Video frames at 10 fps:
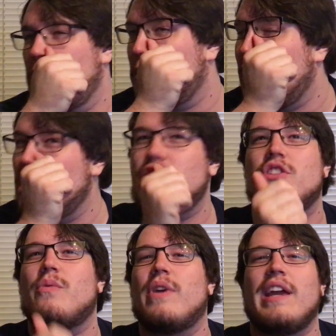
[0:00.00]
Grudge,
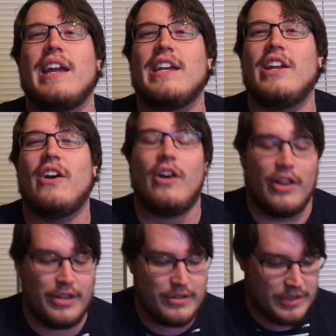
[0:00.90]
The Ring, you know, all
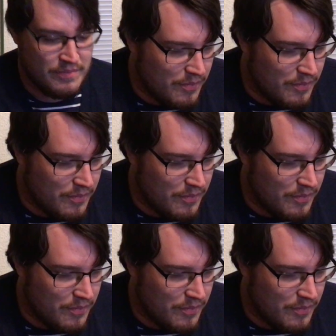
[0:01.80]
those.